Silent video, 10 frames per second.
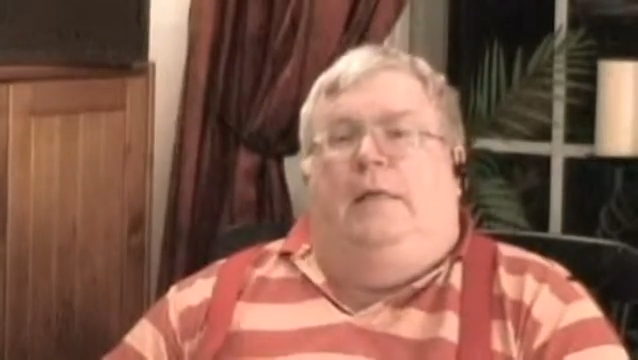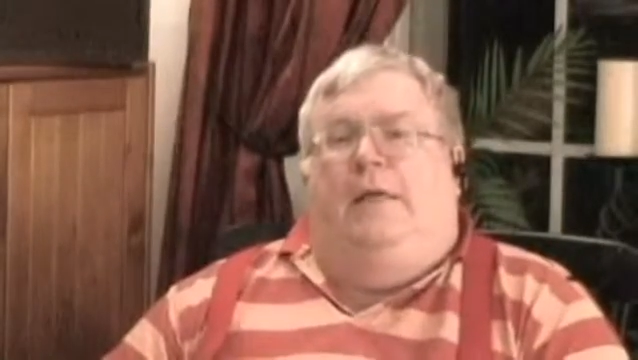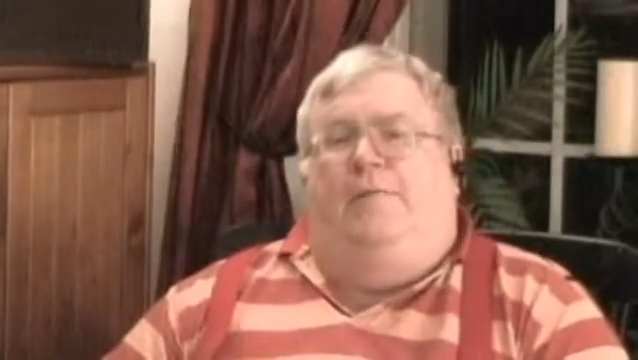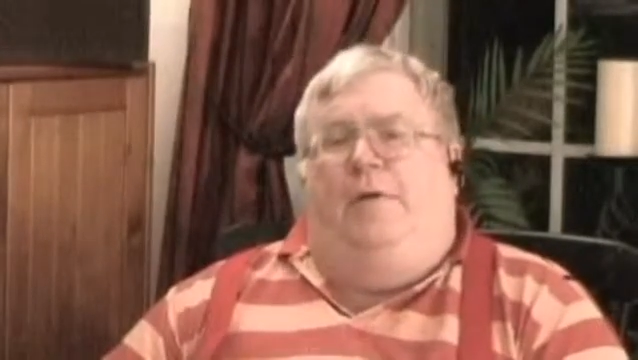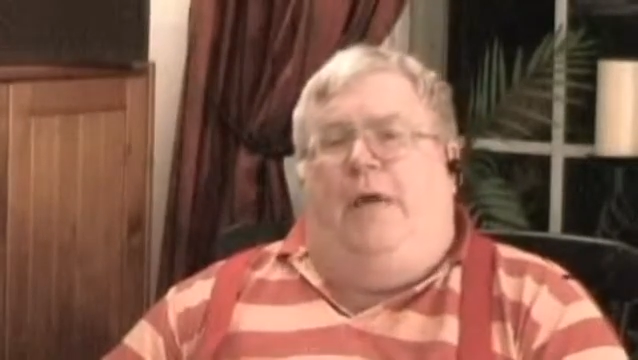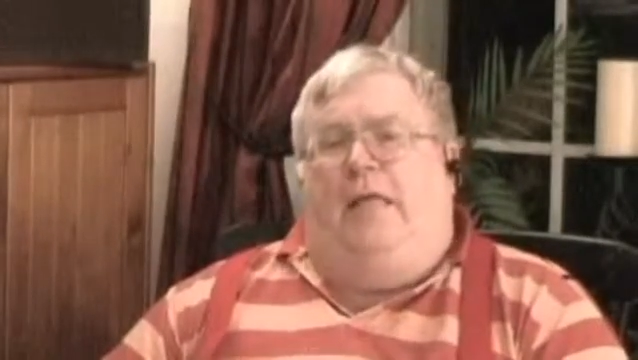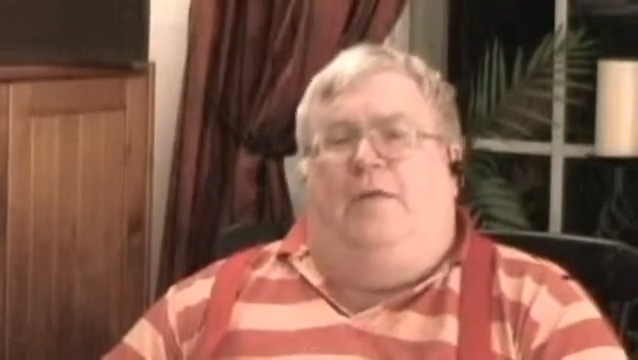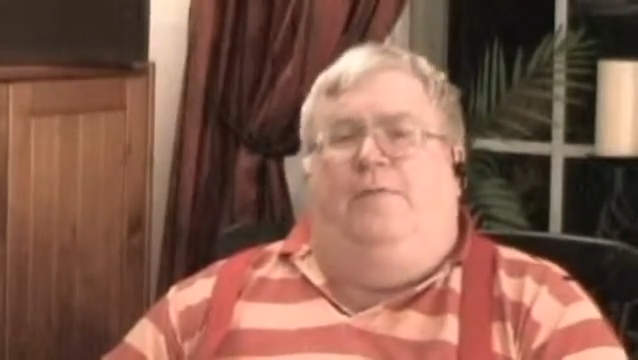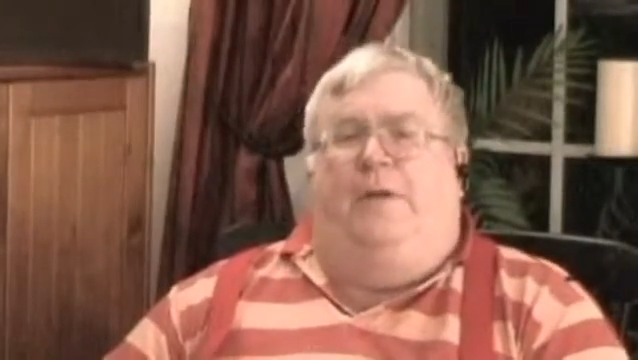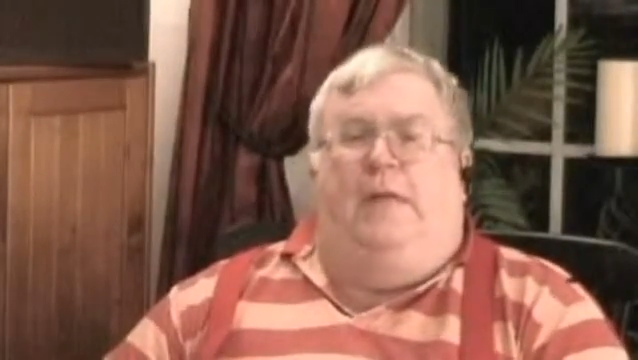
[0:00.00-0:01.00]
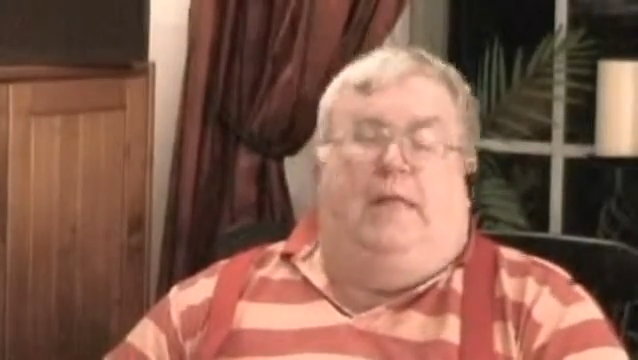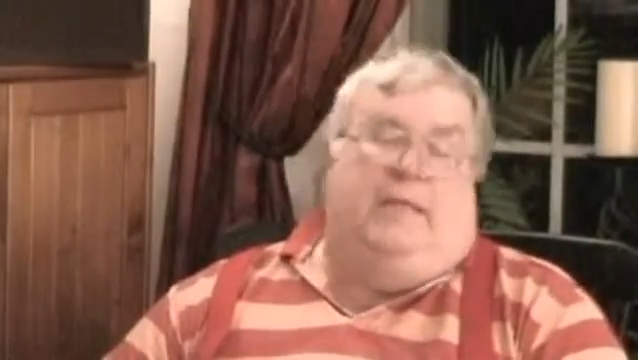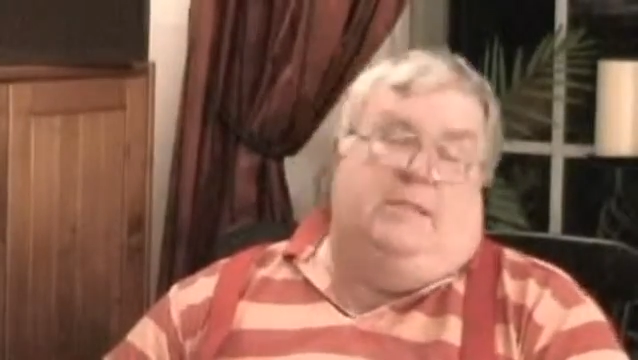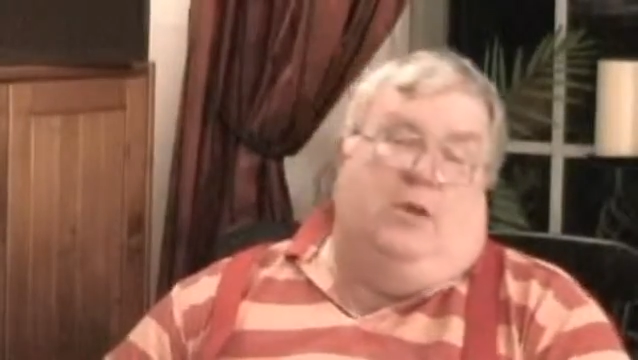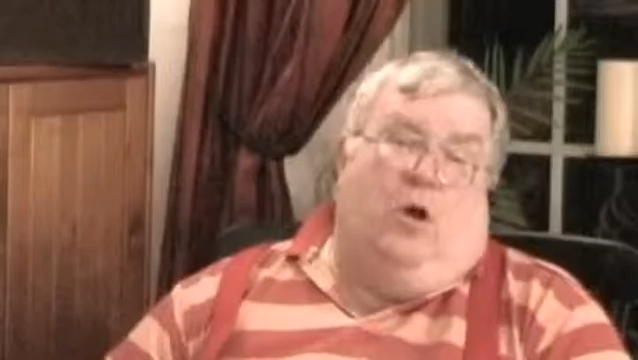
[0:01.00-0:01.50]
If you get the feeling
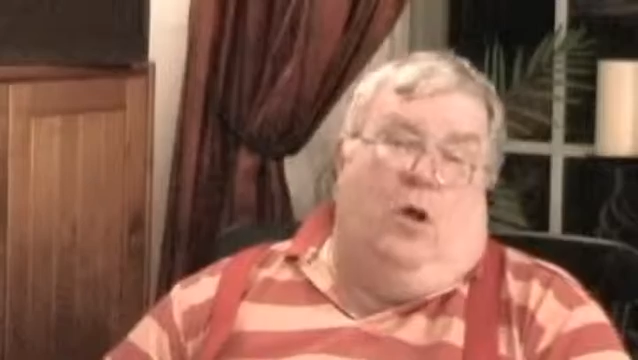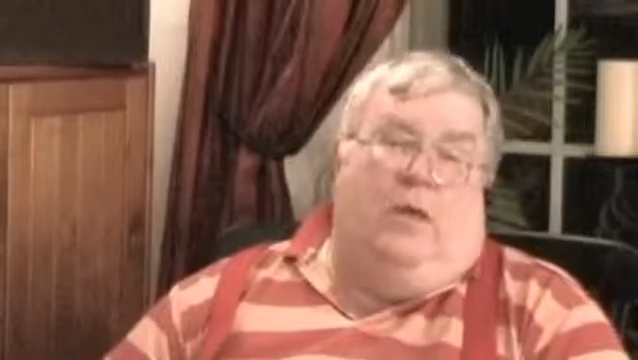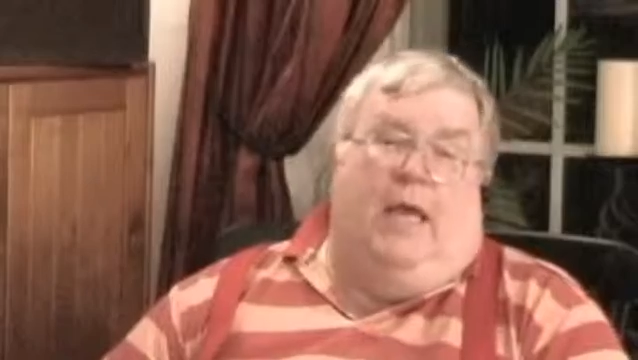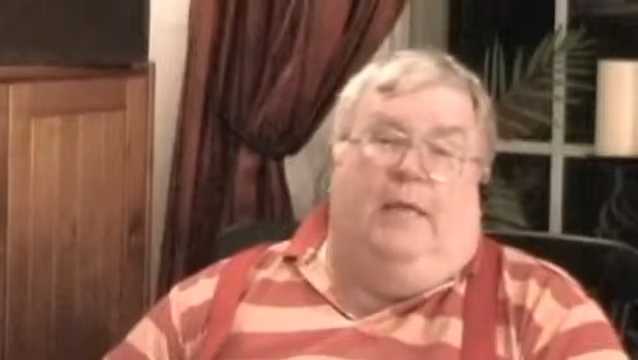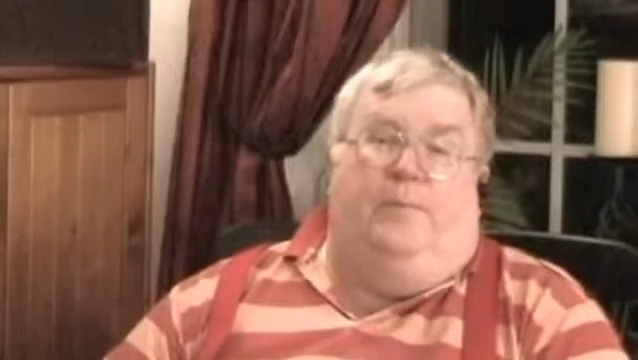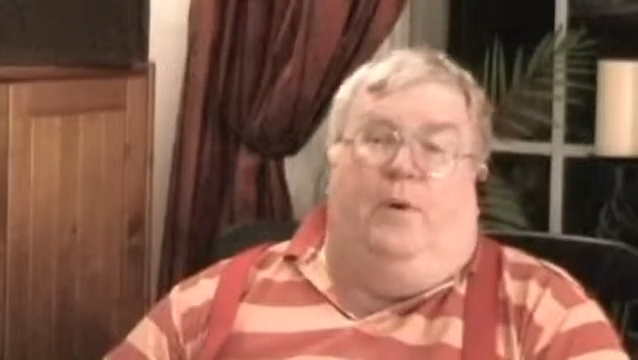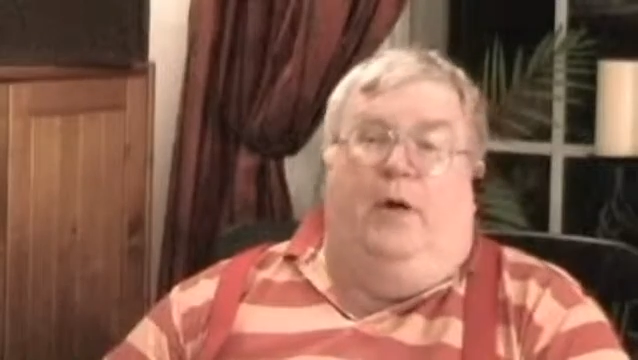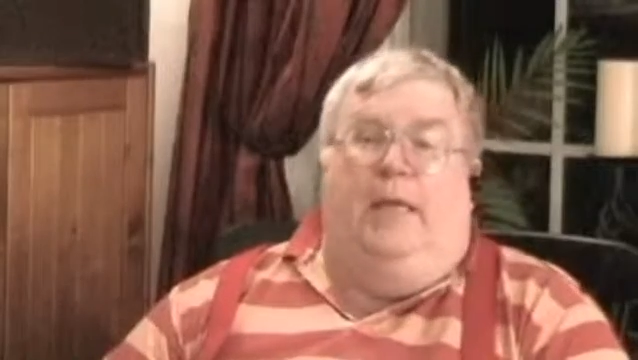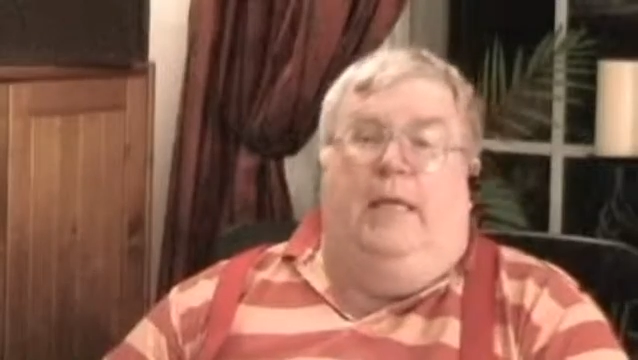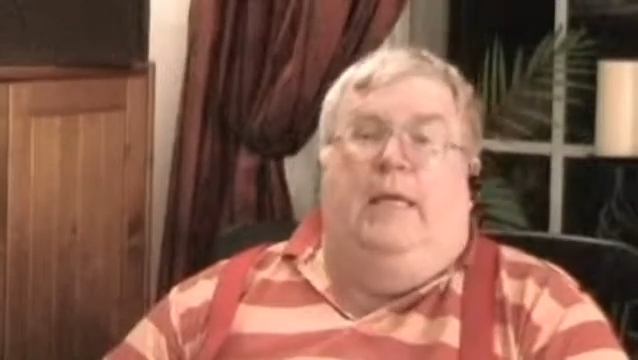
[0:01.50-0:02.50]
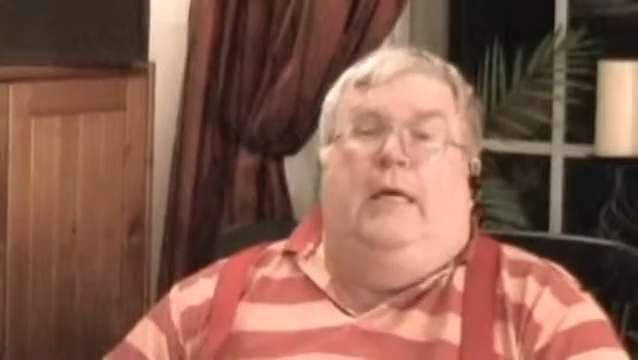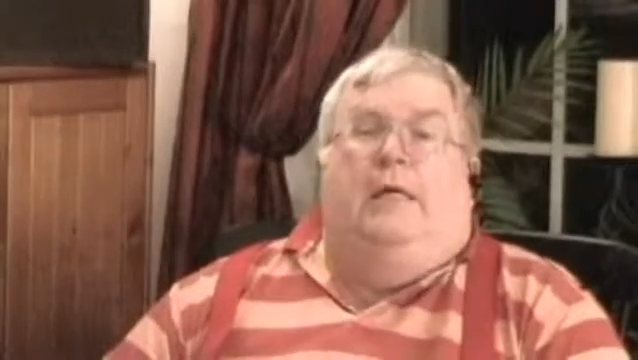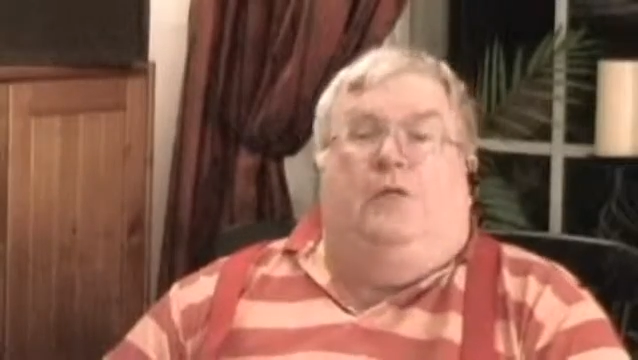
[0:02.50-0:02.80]
it's an all-night party,